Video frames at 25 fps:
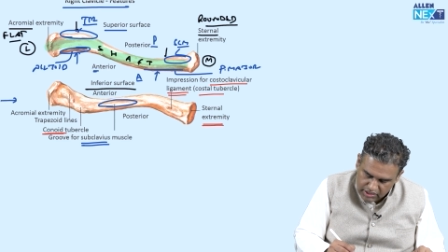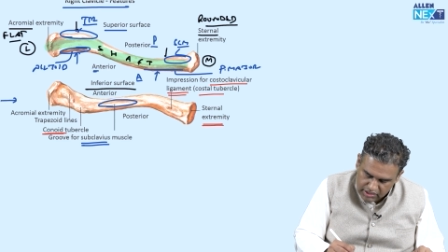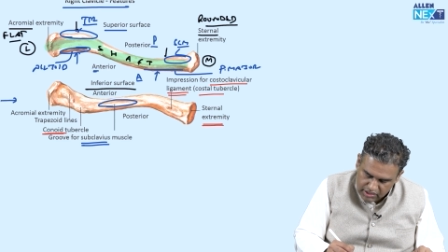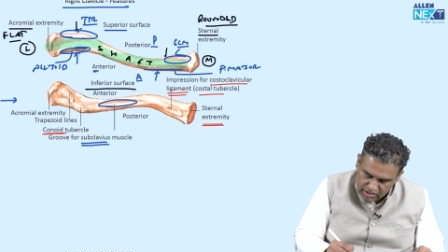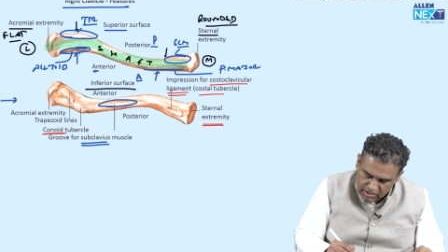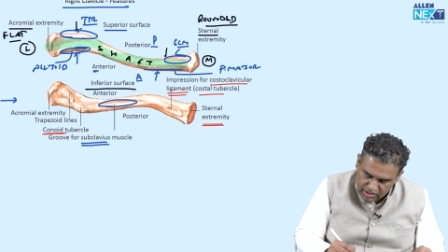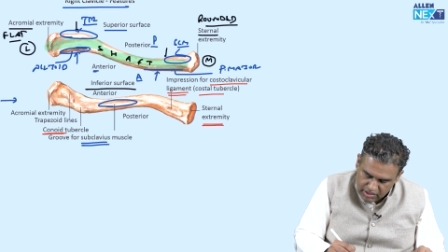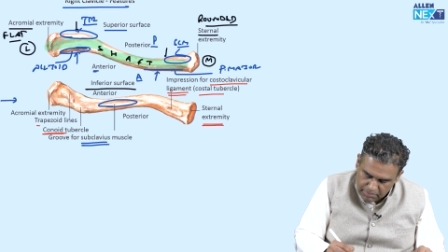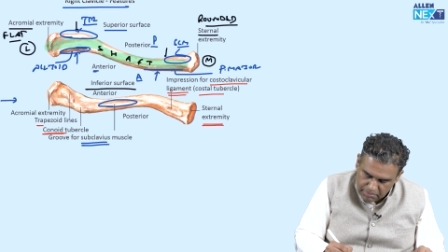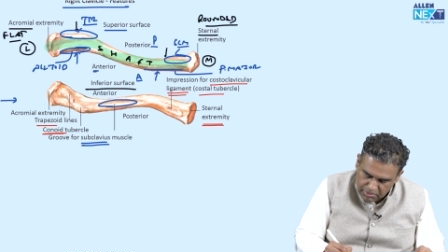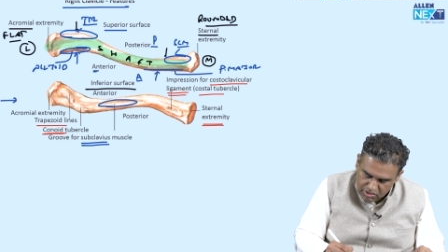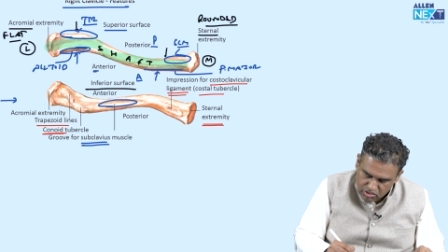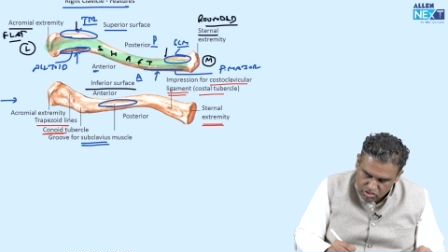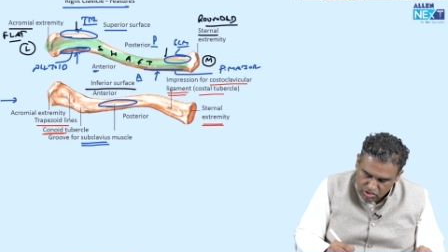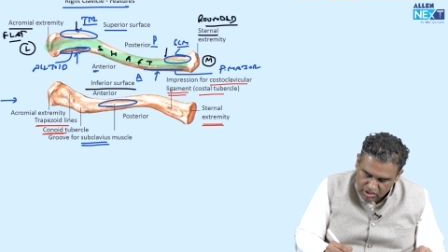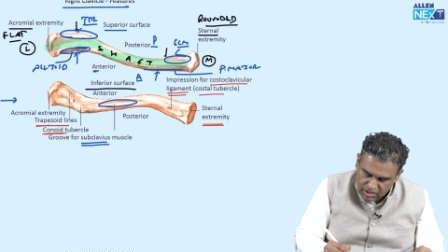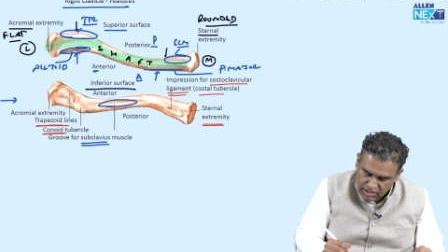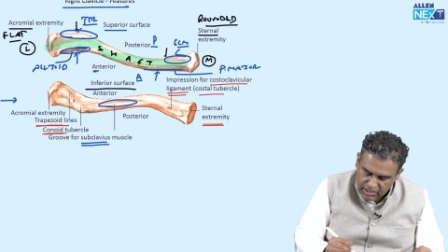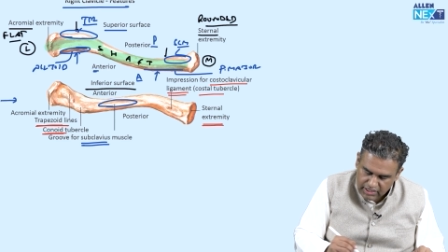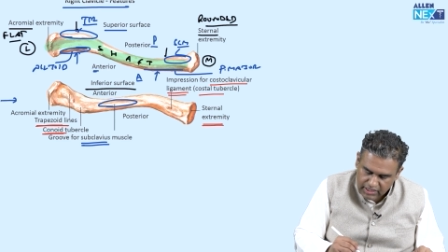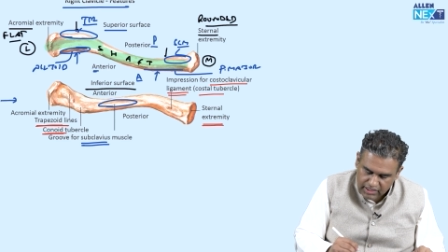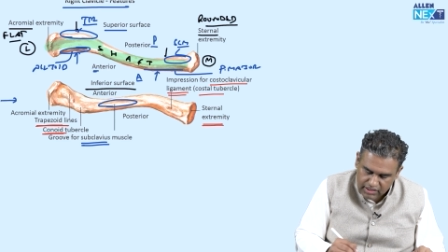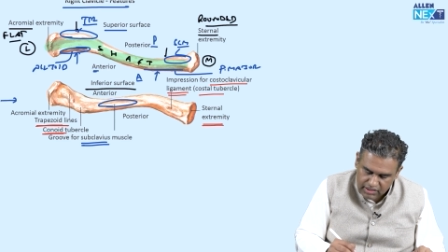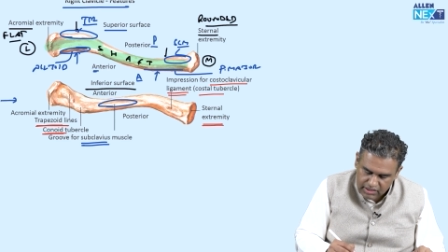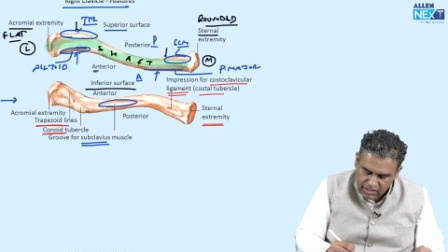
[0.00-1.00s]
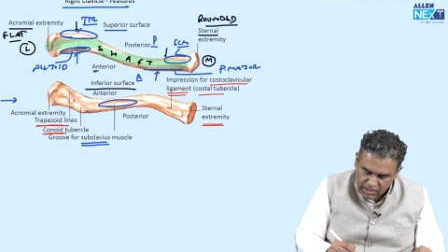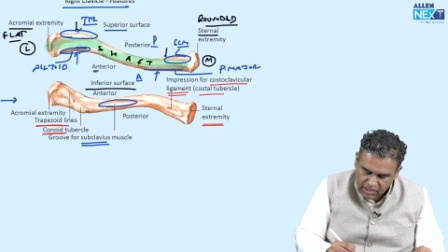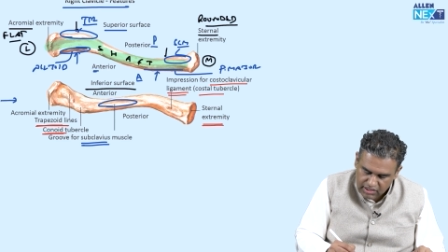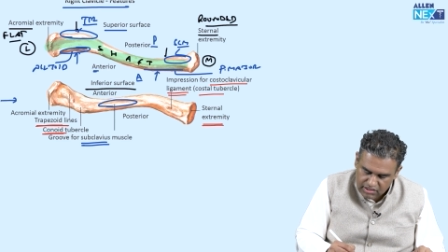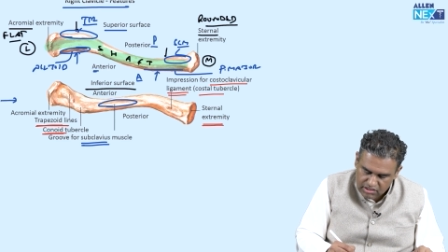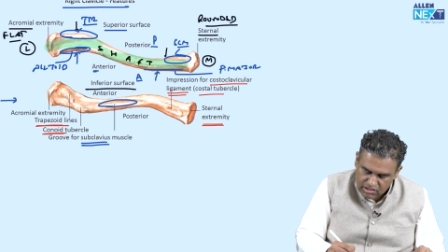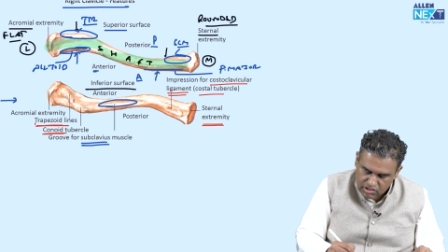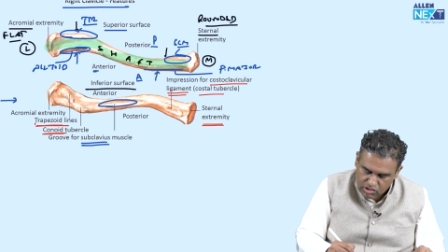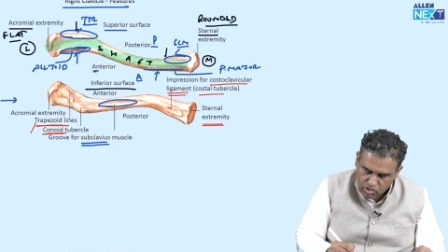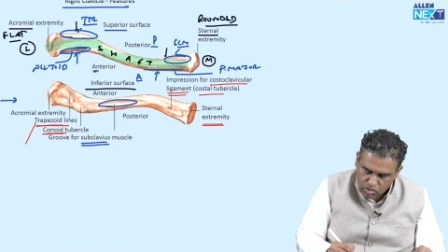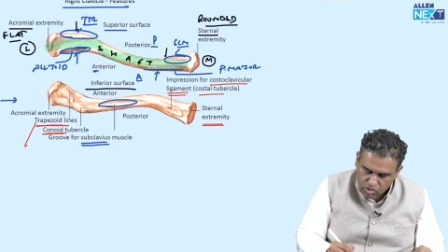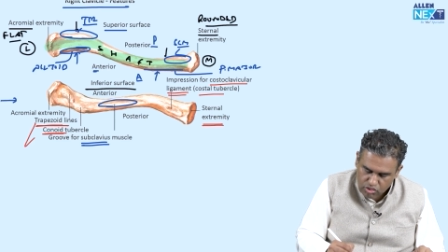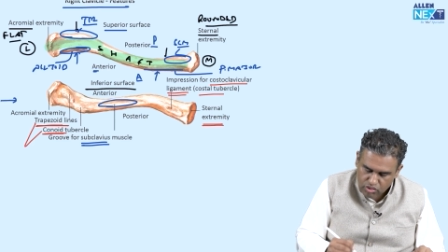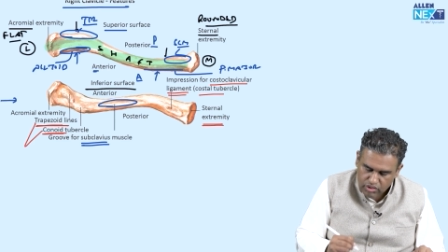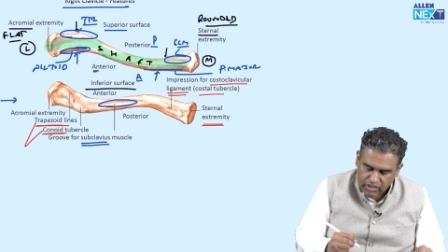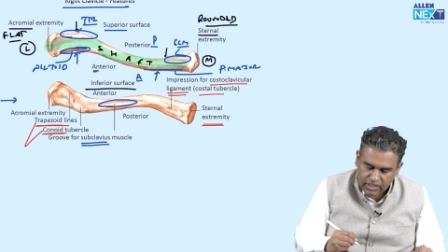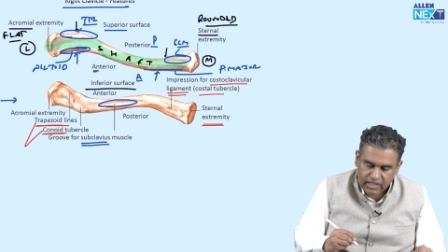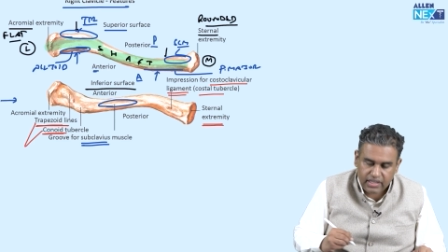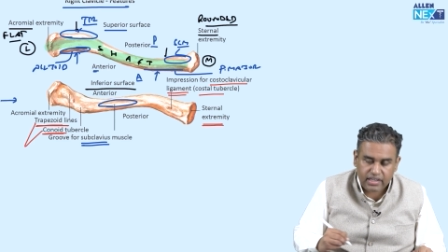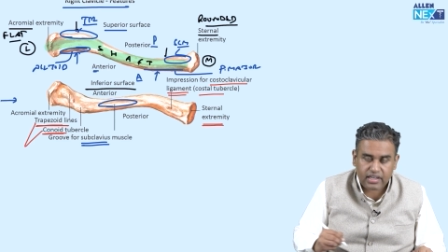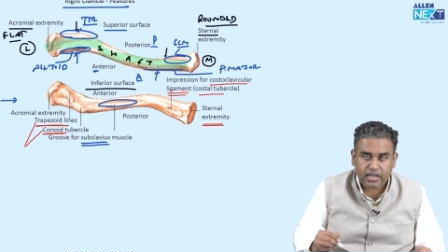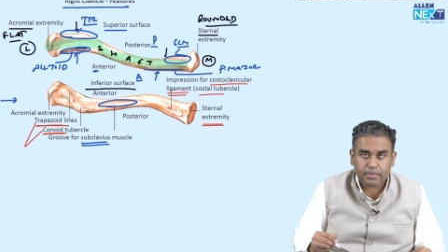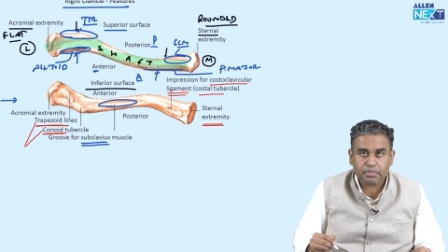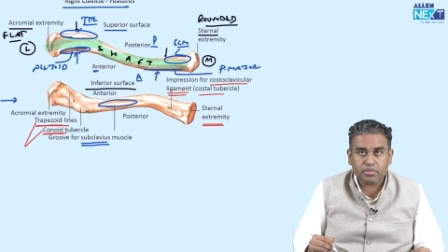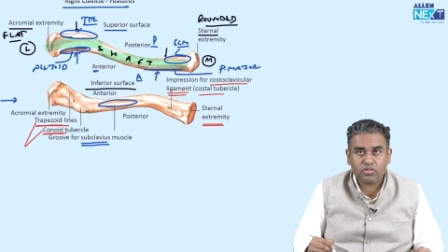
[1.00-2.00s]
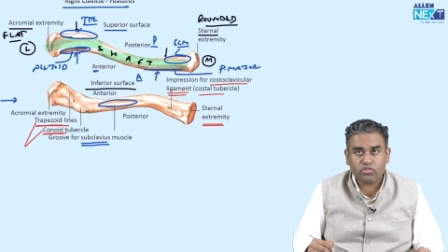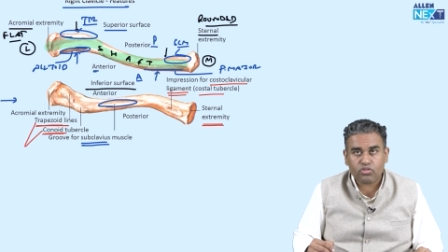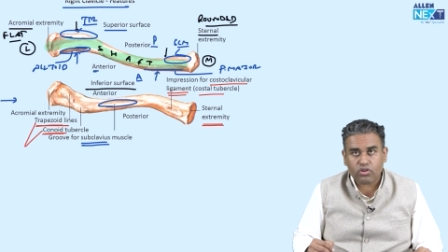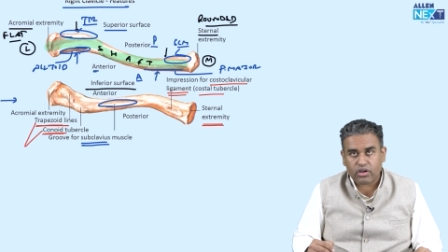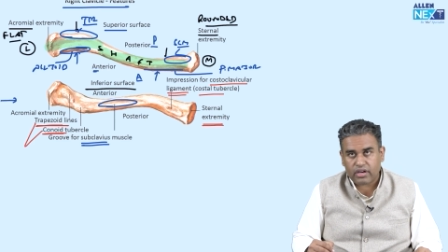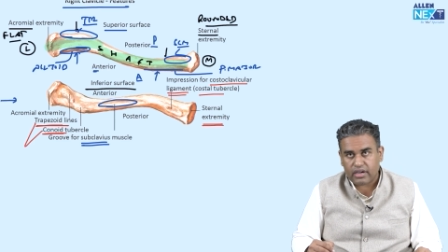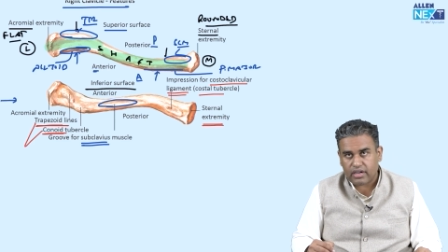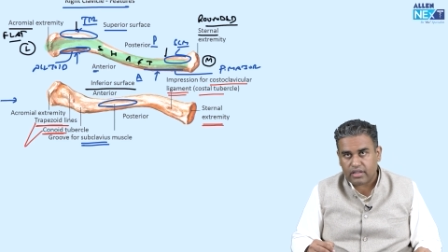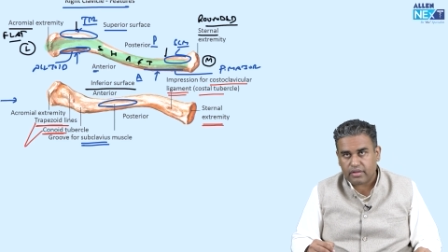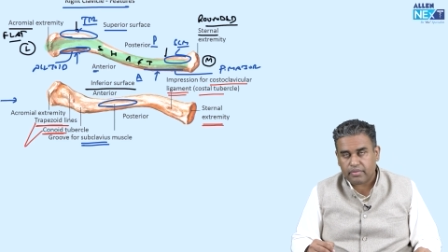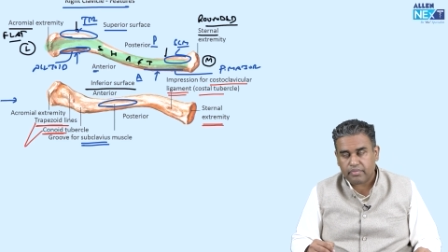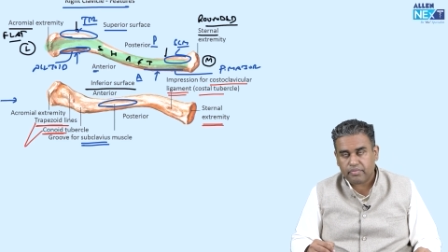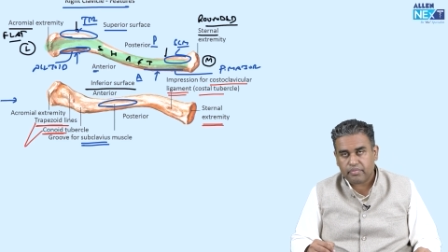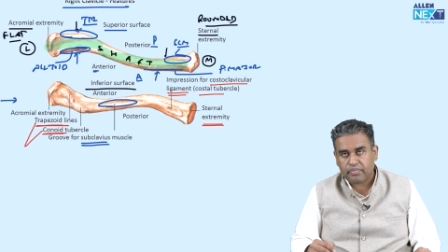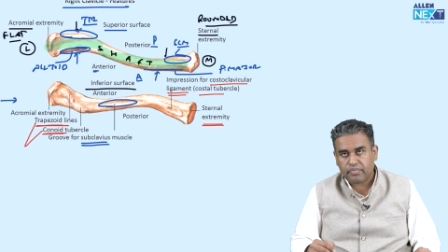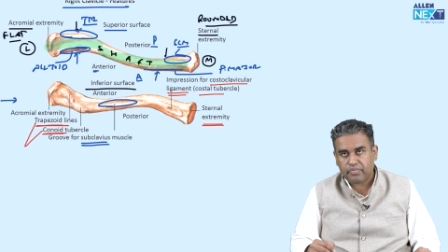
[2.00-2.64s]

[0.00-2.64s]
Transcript: and the trapezoid line. These conoid and trapezoid,